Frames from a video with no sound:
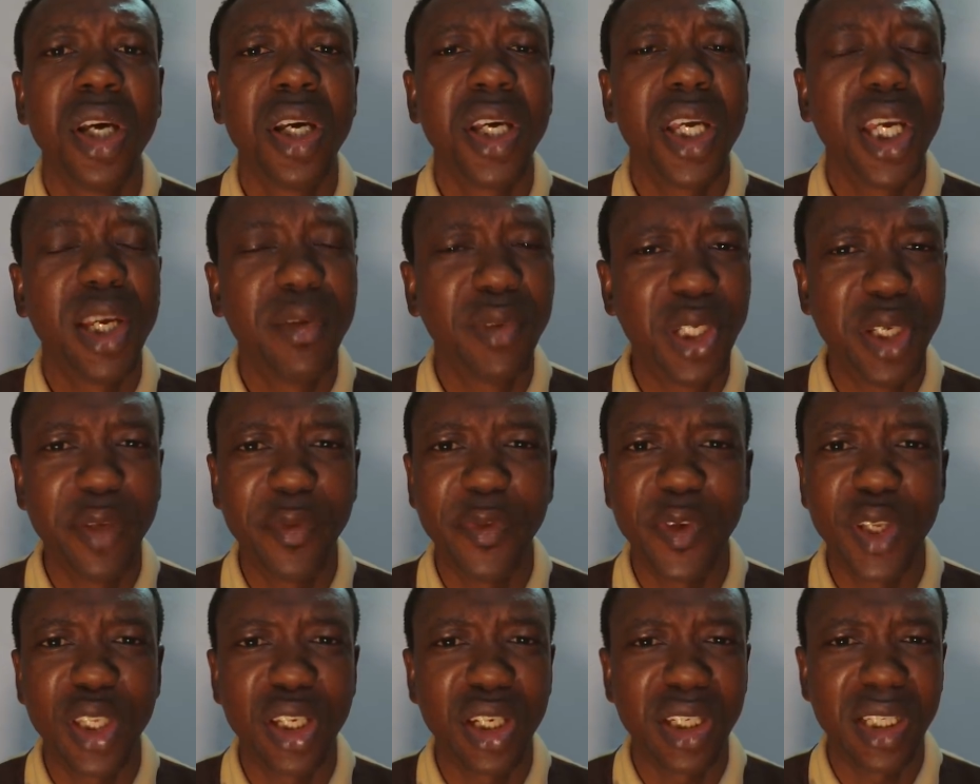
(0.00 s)
Even
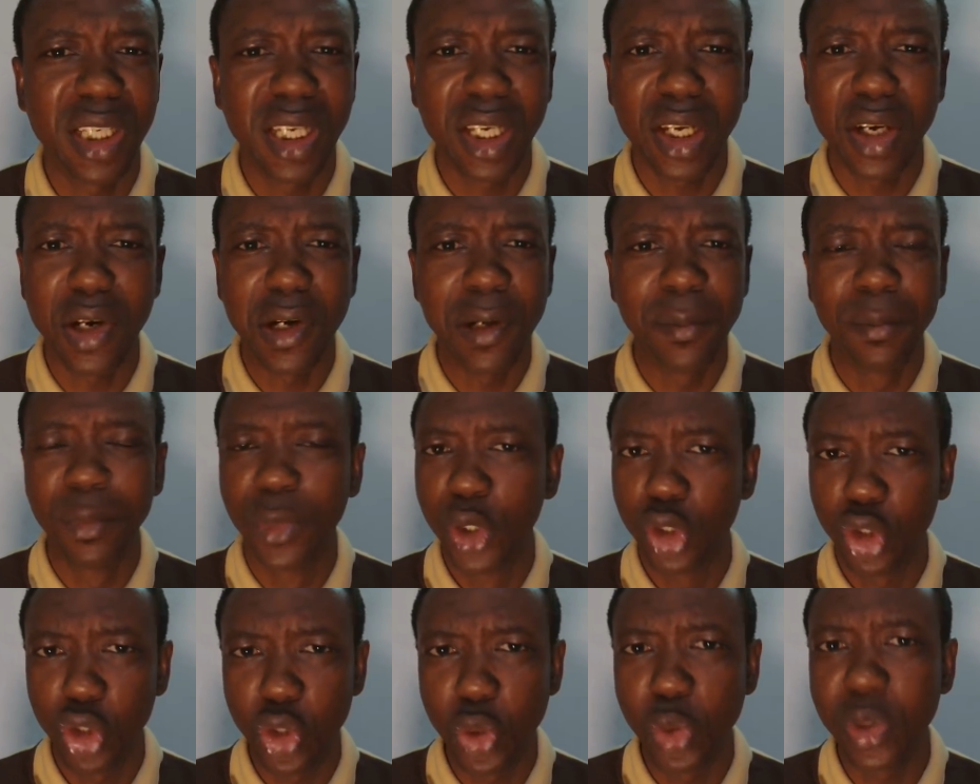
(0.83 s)
if he doesn't come
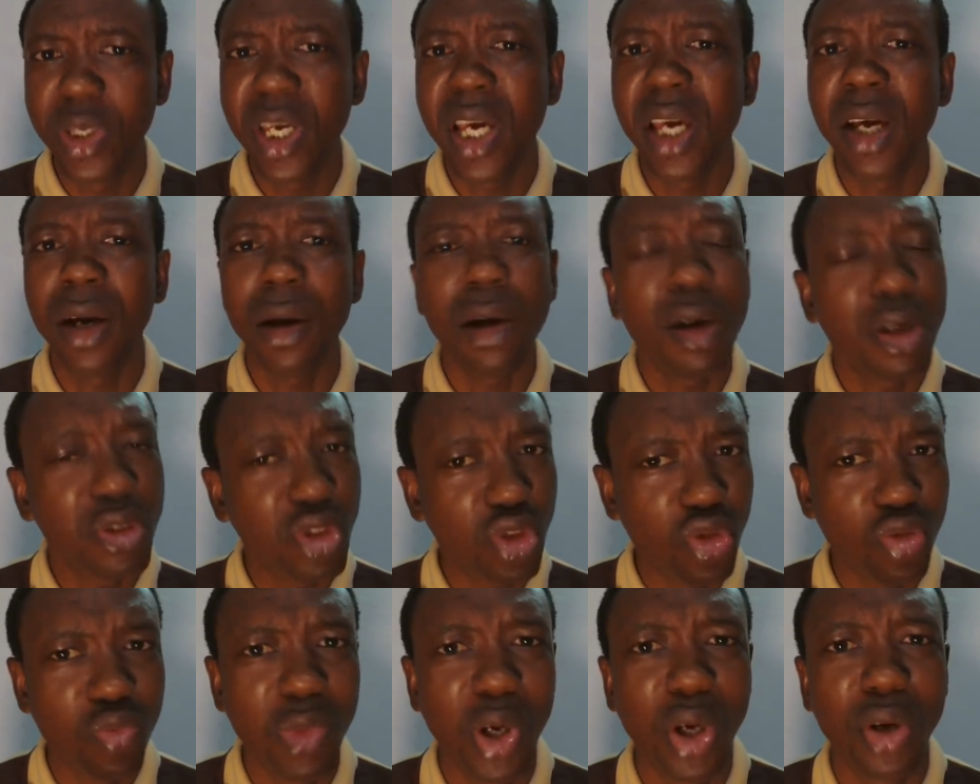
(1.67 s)
today or
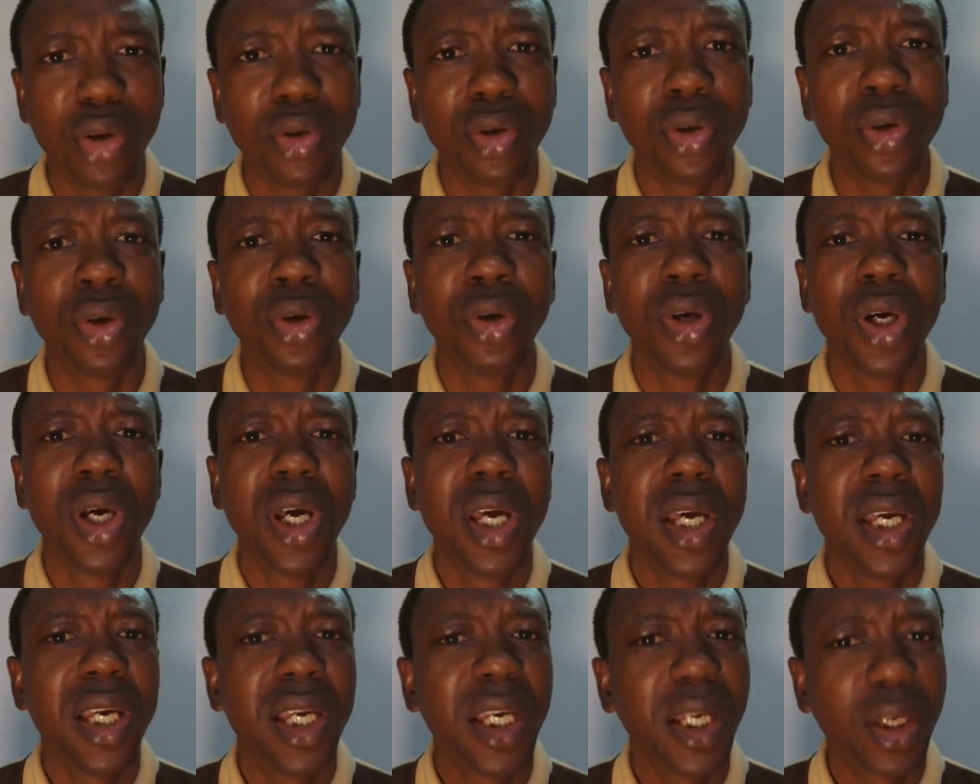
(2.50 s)
tomorrow,
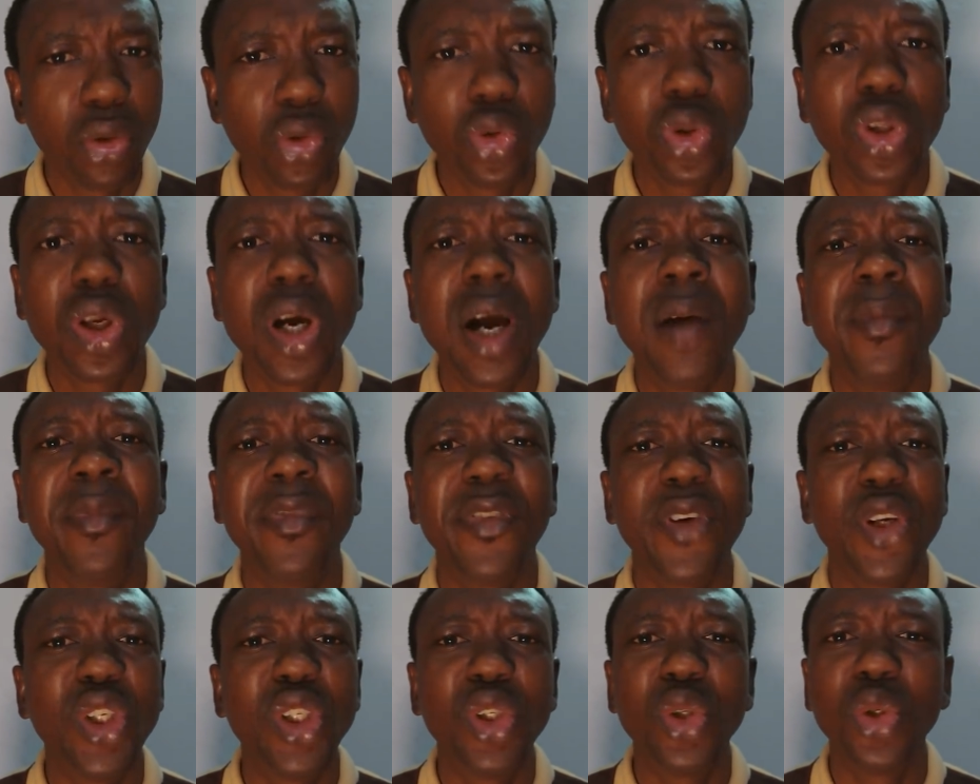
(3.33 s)
he could come
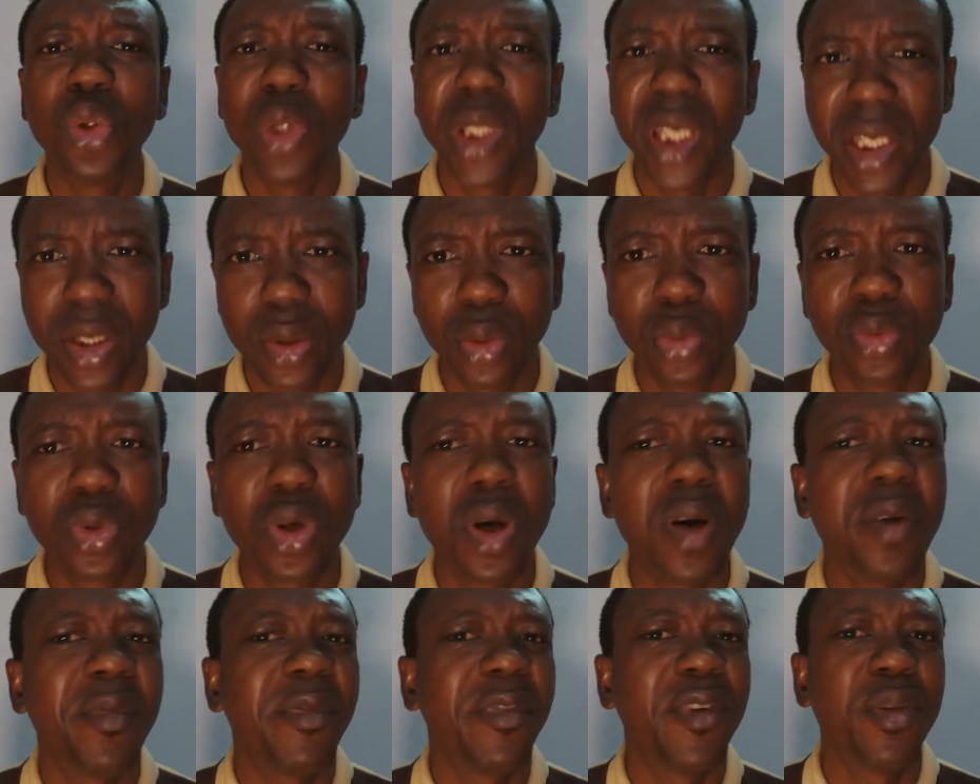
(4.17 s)
for you. He could
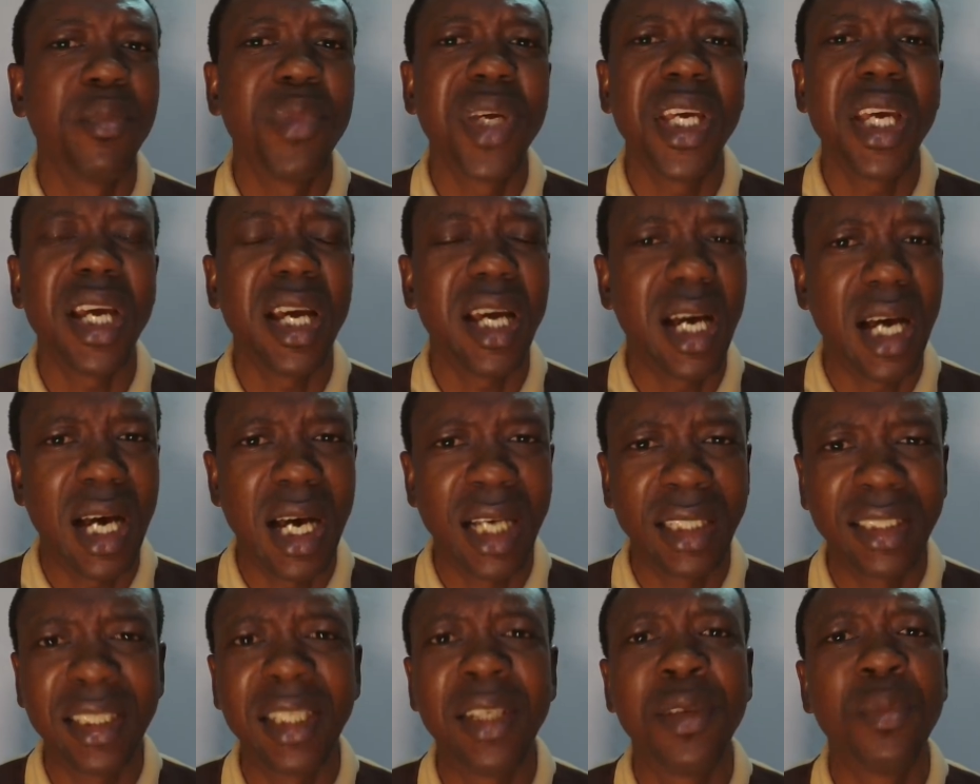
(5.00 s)
come for me
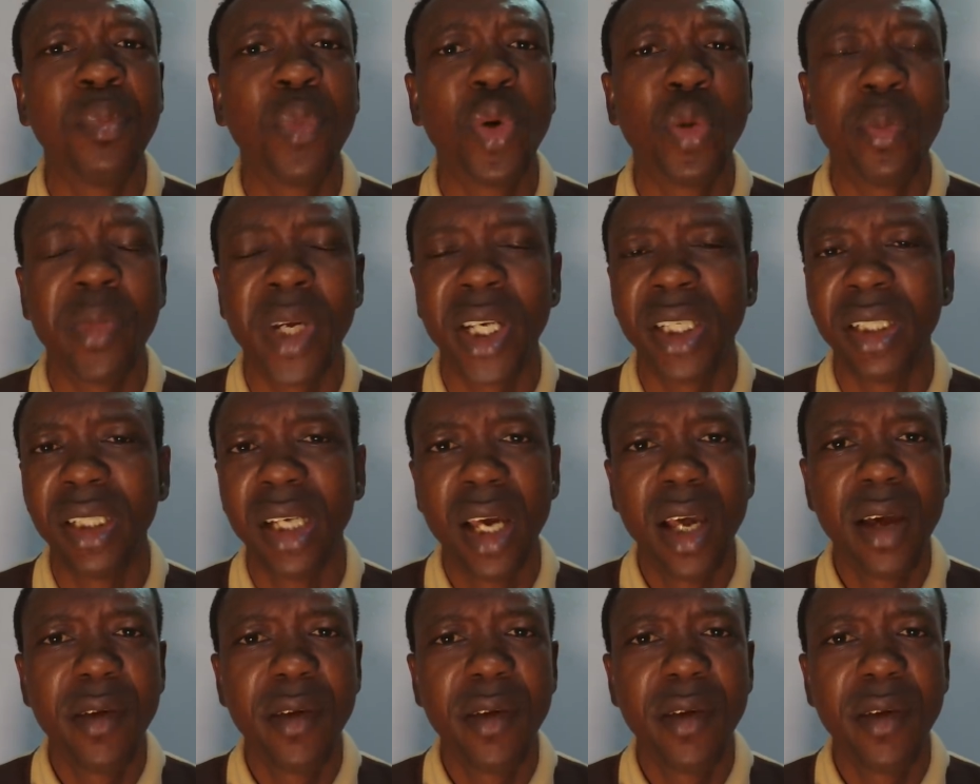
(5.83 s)
at any moment.